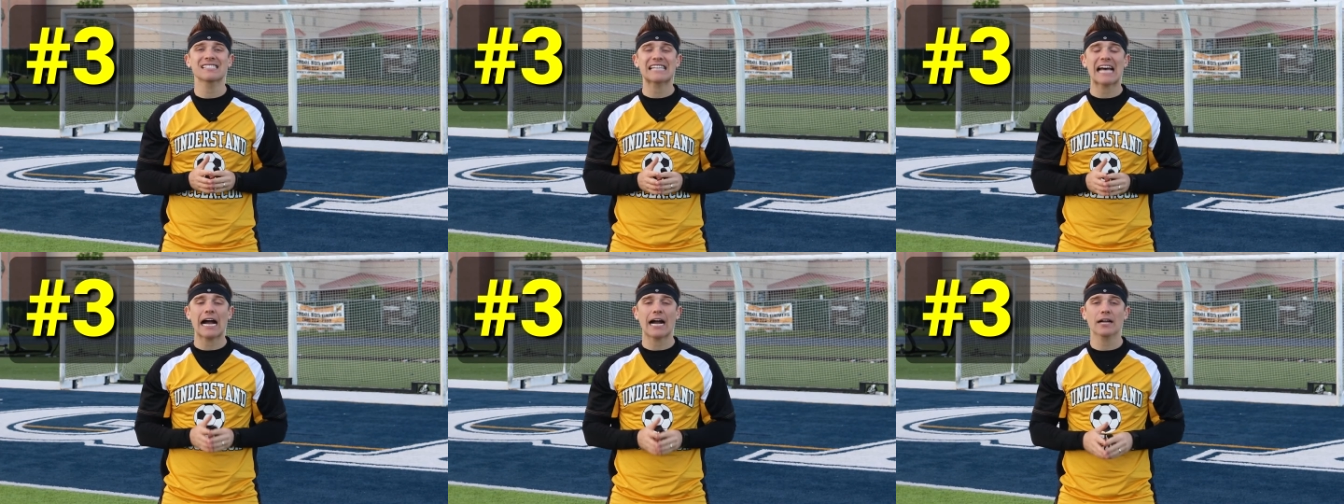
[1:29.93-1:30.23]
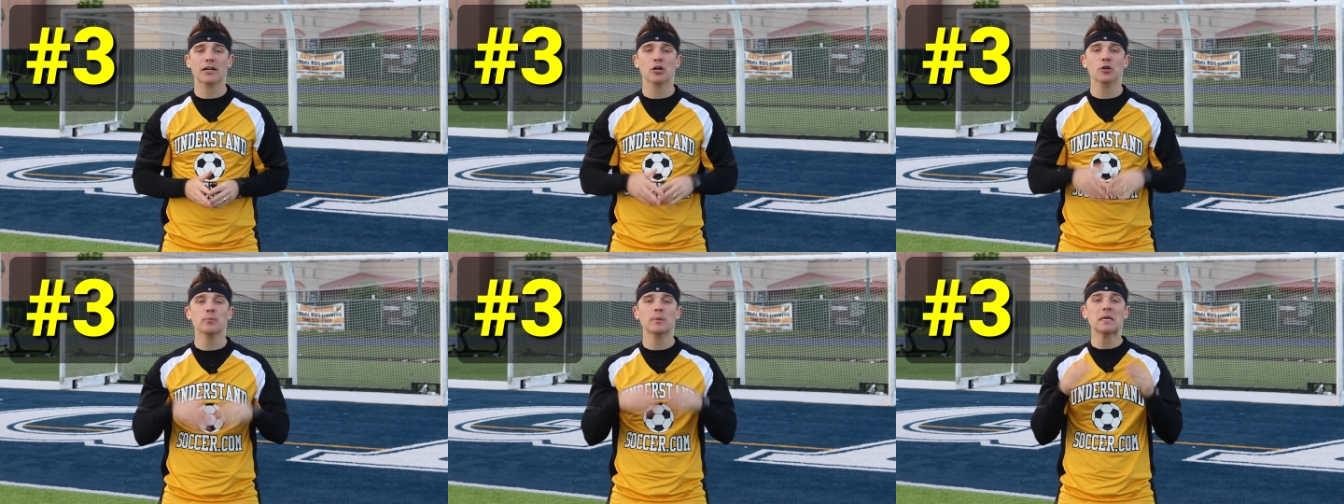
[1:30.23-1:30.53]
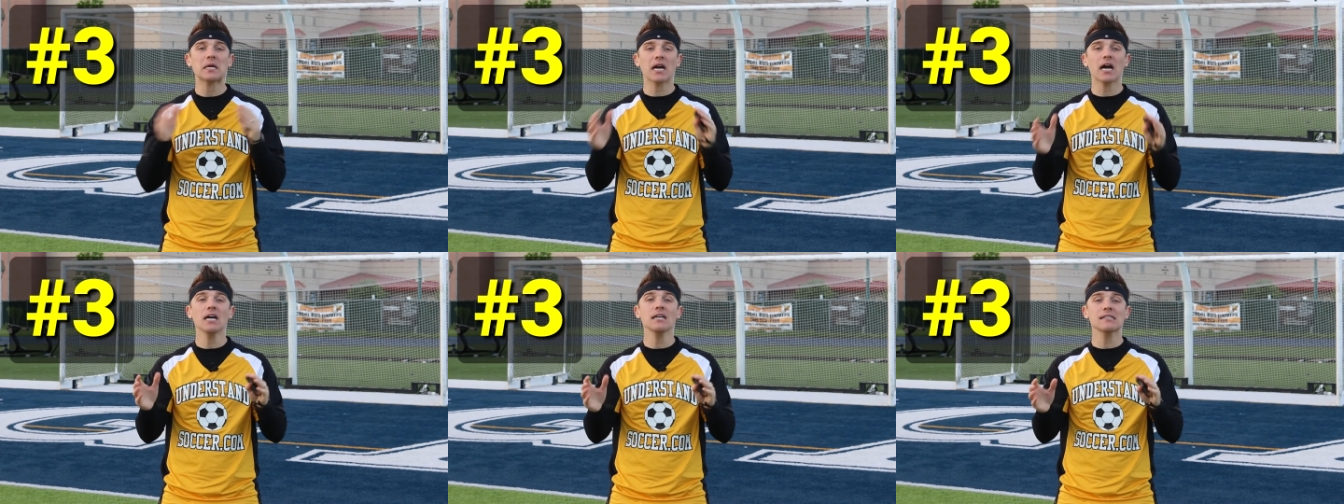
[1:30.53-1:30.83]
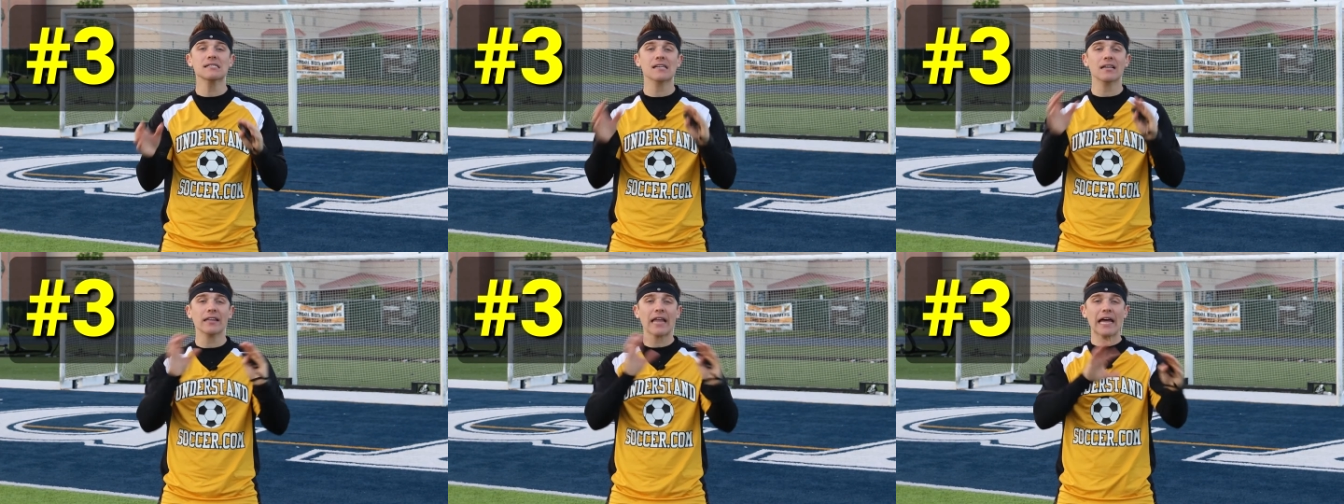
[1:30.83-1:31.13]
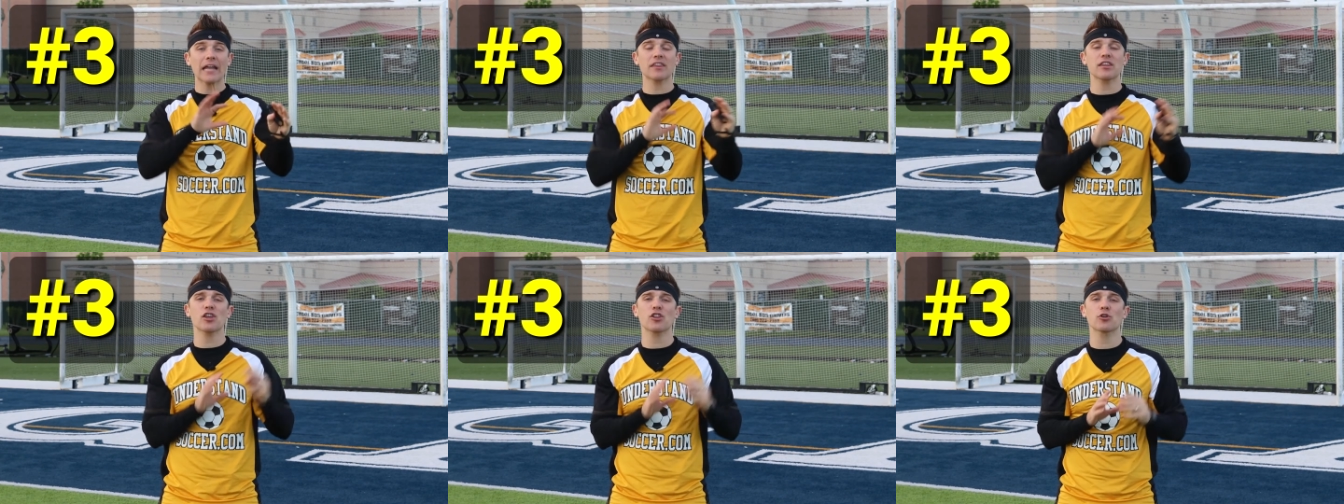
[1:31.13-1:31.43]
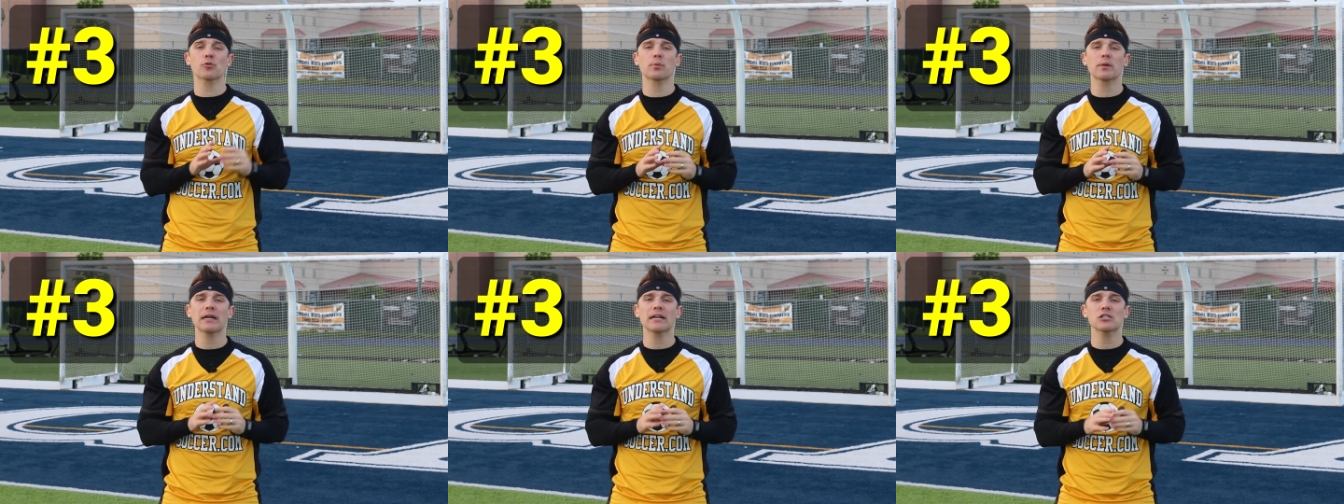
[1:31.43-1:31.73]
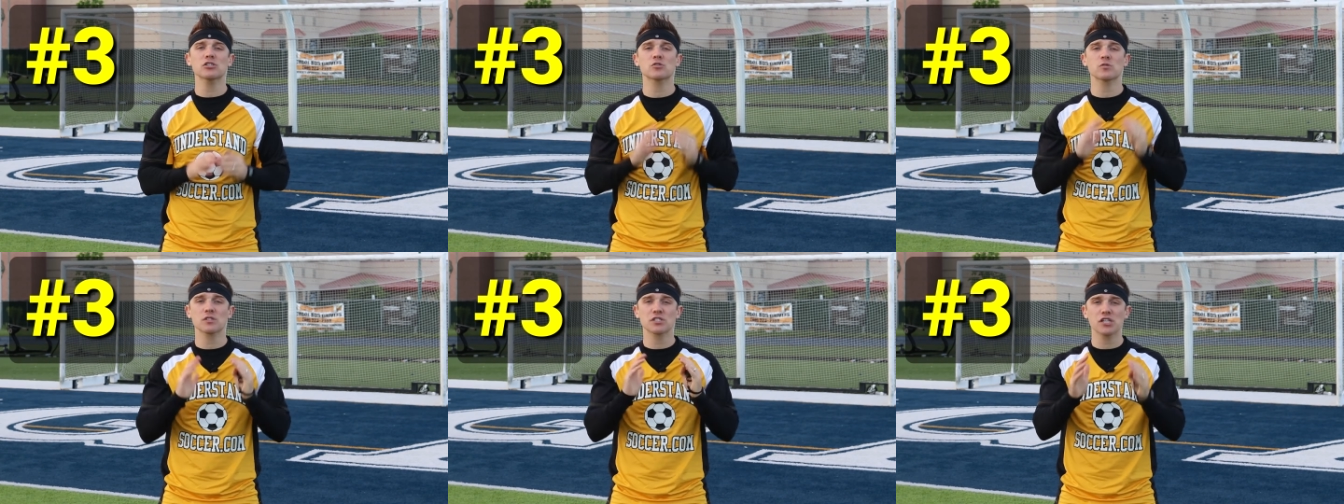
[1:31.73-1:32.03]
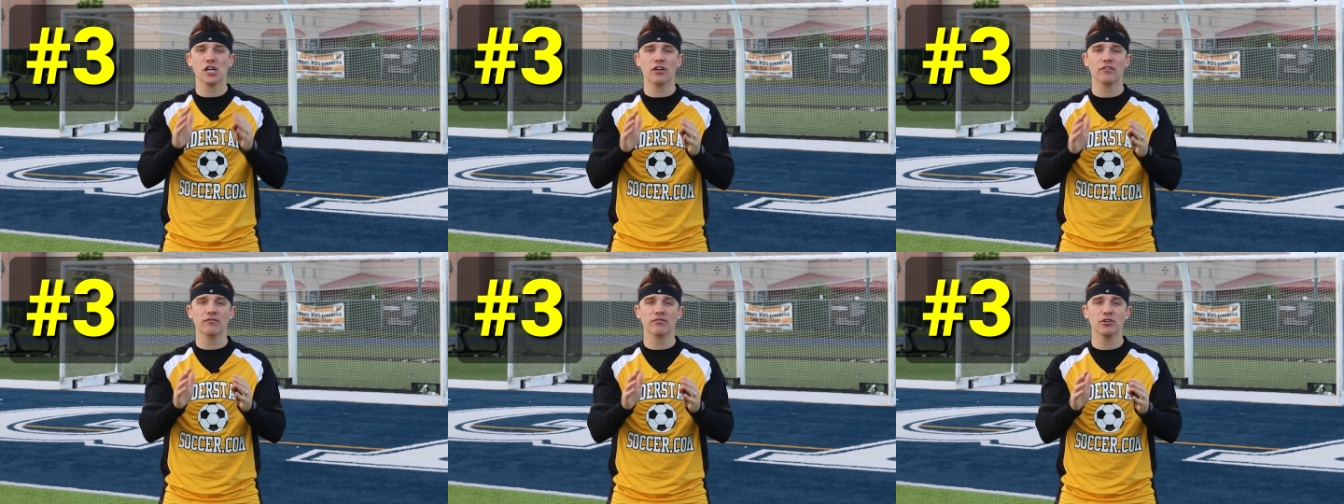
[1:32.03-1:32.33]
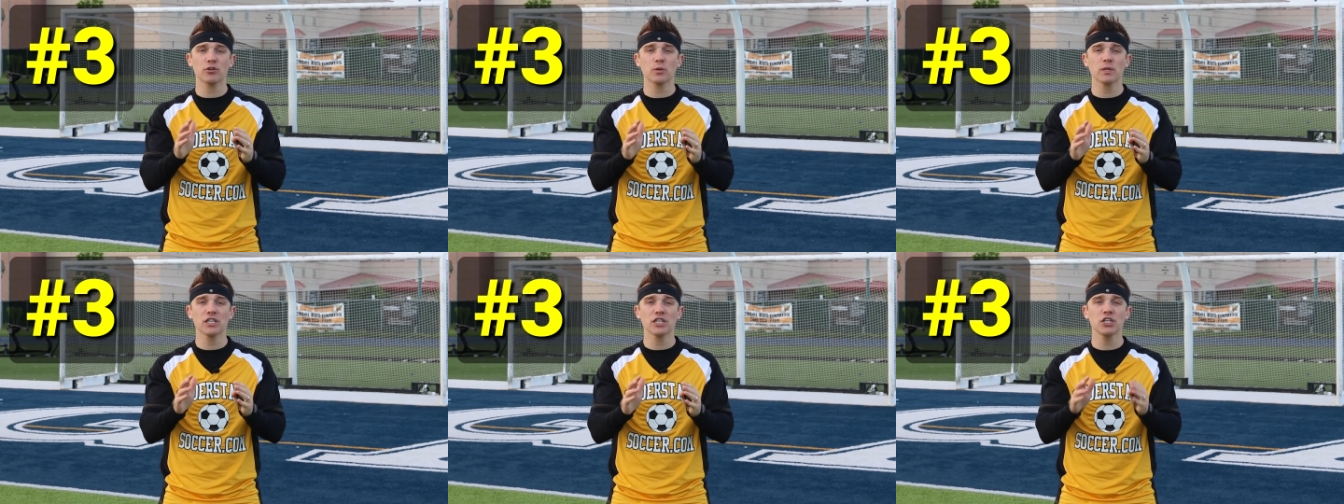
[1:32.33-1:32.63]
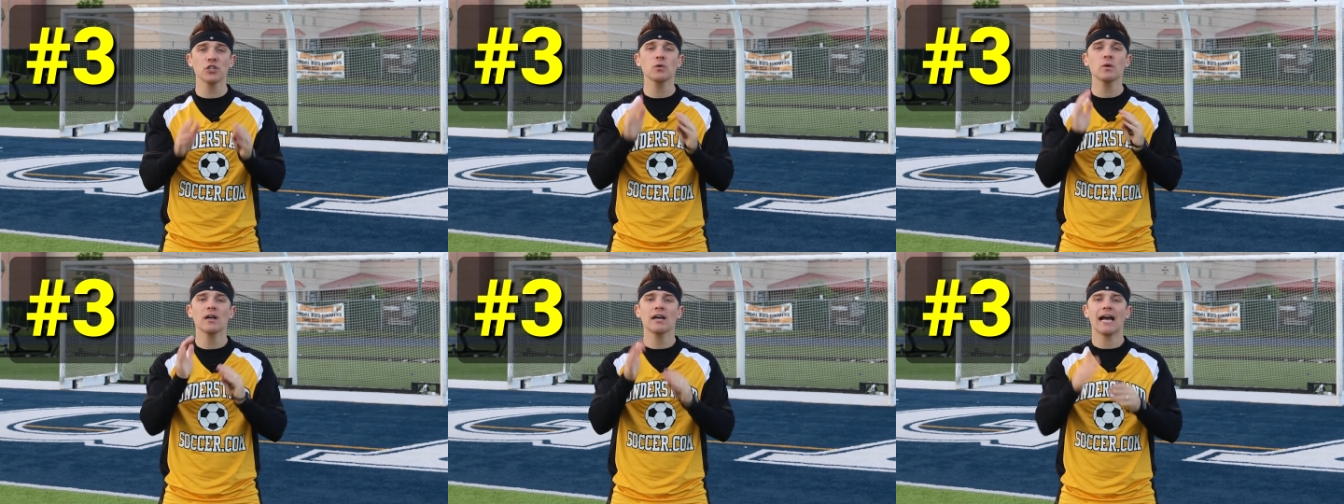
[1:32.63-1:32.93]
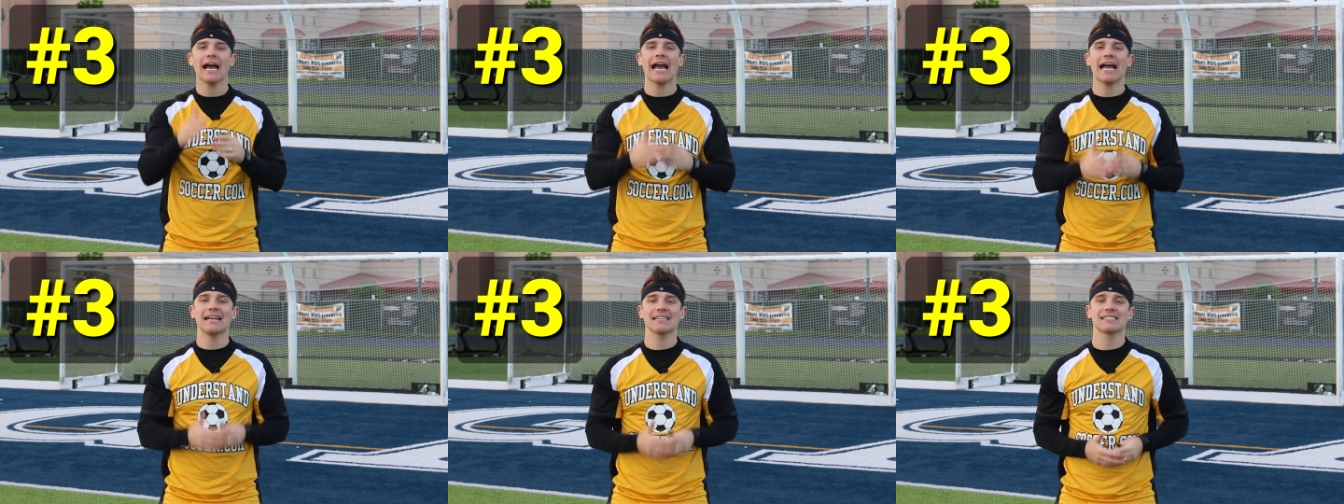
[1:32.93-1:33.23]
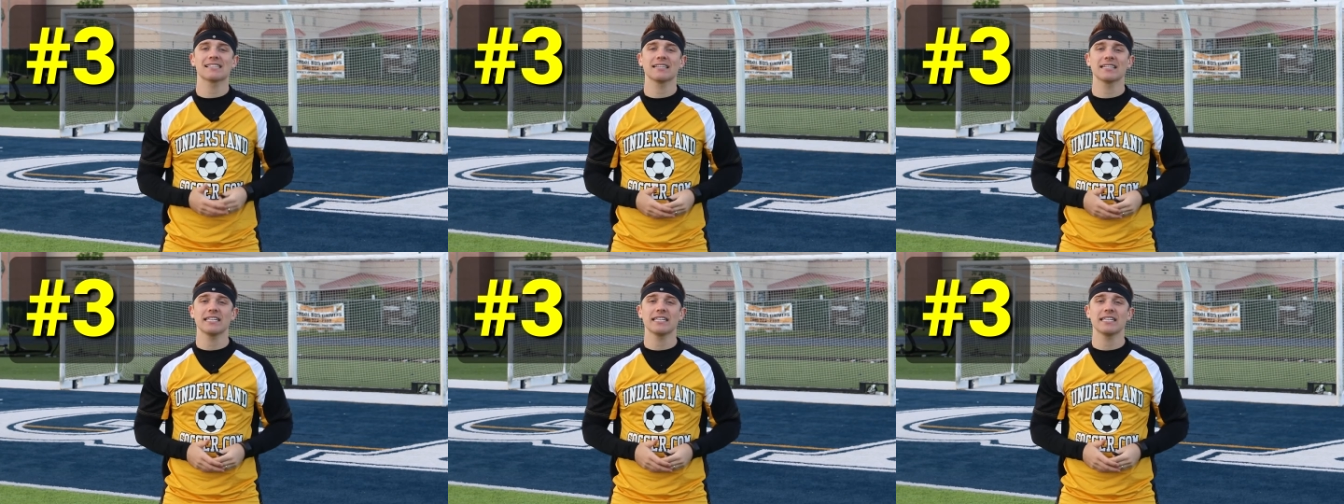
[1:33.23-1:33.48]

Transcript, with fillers: soccer because a lot of the other players will start viewing you as a